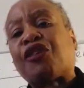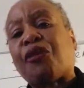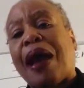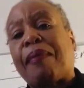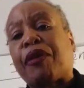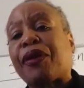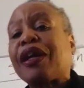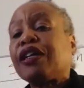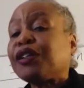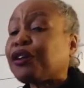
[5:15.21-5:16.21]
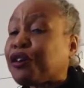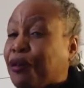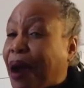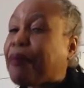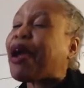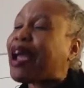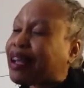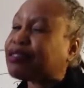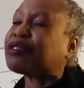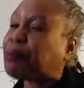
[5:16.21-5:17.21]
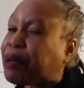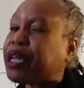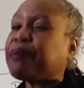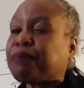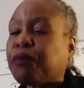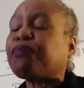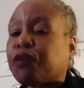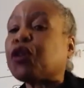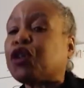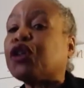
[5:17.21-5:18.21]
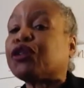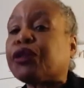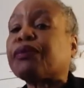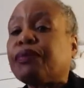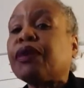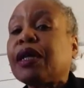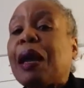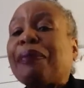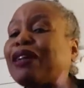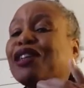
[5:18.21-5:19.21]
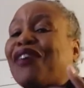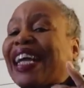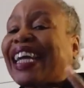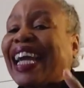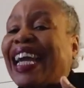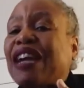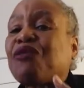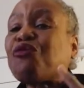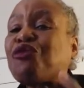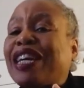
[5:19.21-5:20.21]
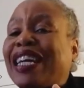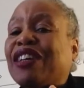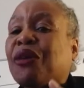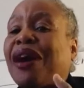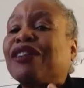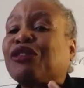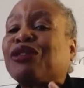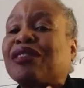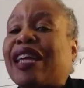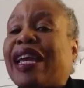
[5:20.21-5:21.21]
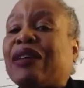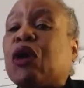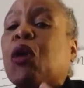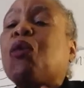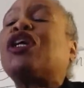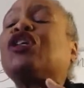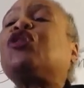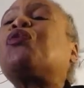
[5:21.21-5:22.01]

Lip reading: grammar. Your grammar has to be good. Because if I can't read or understand what you